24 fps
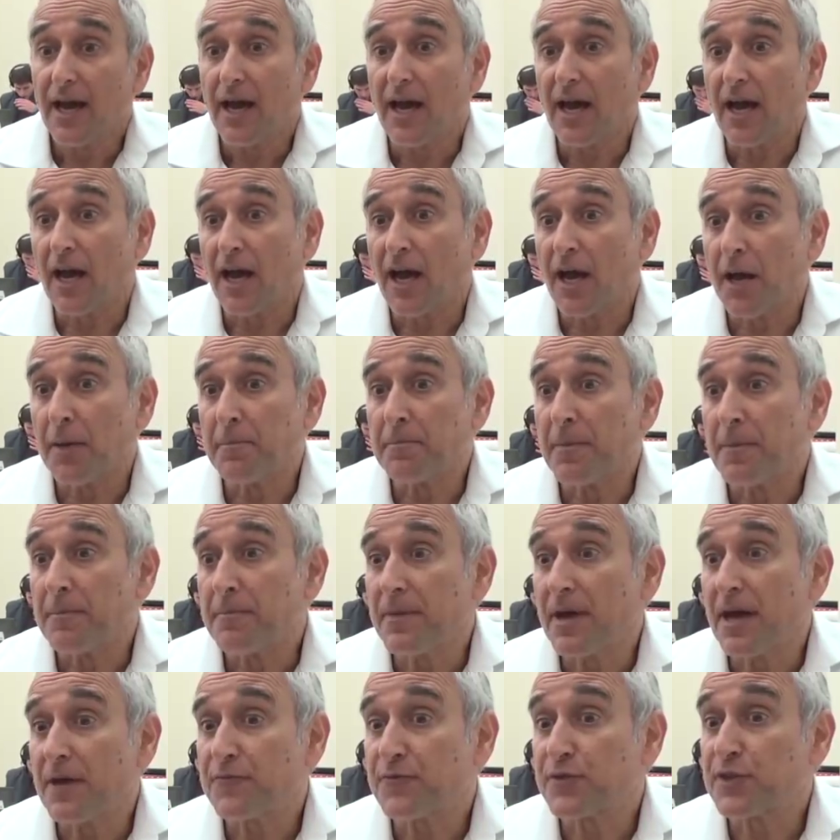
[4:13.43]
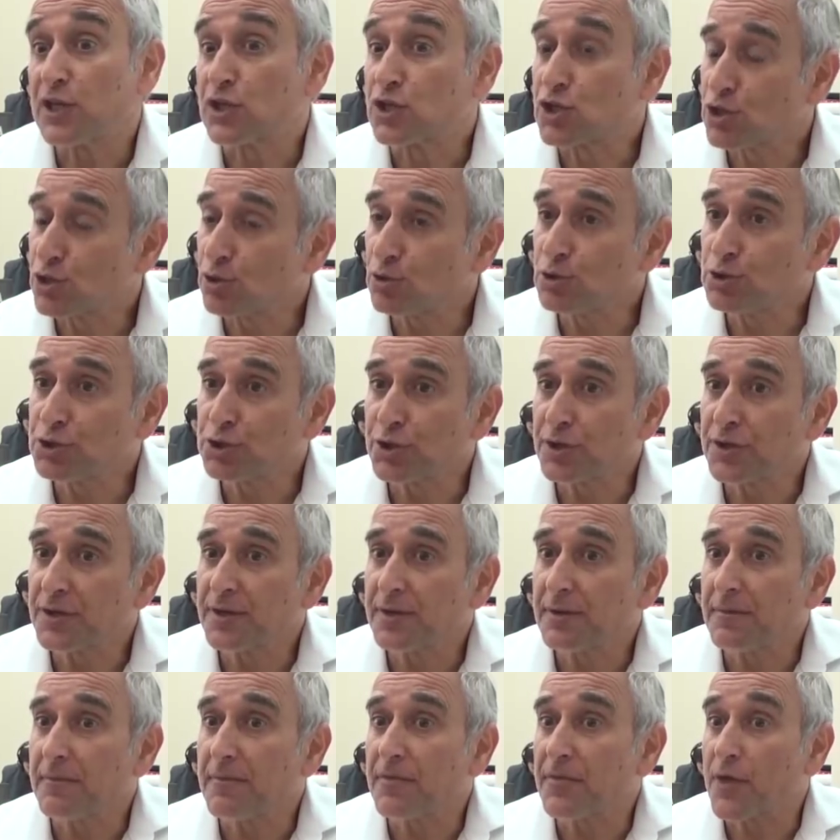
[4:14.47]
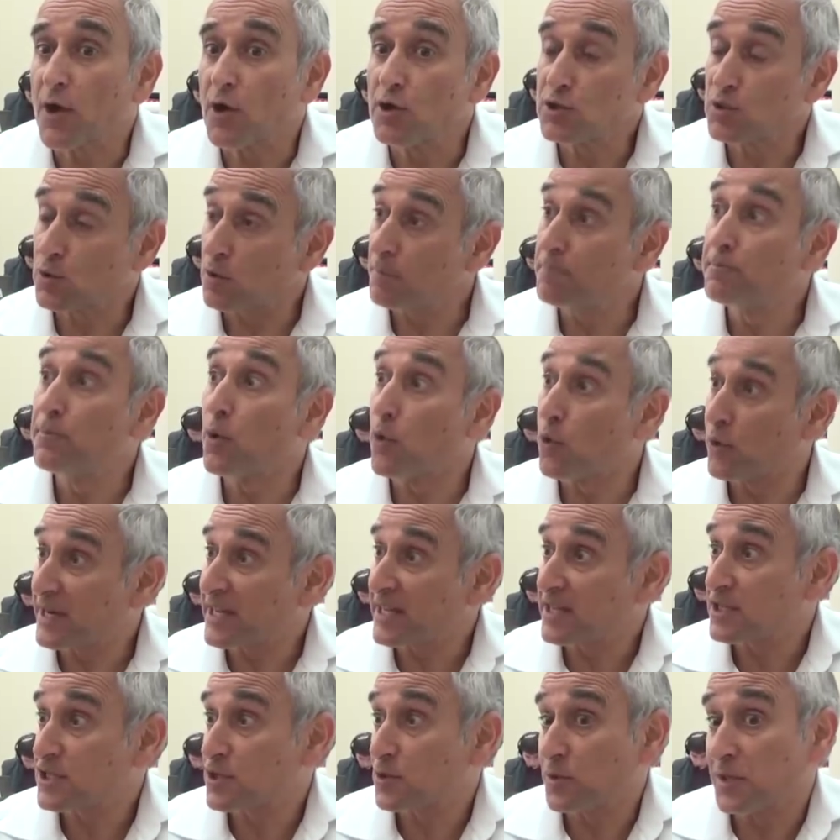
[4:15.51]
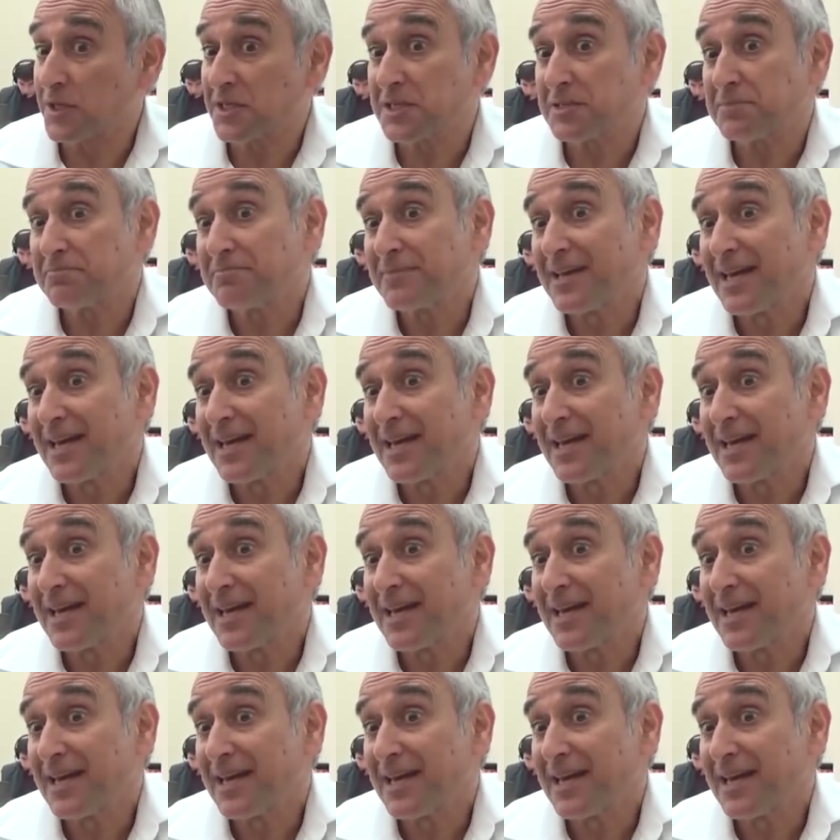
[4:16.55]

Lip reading: For the children, those who are born into it,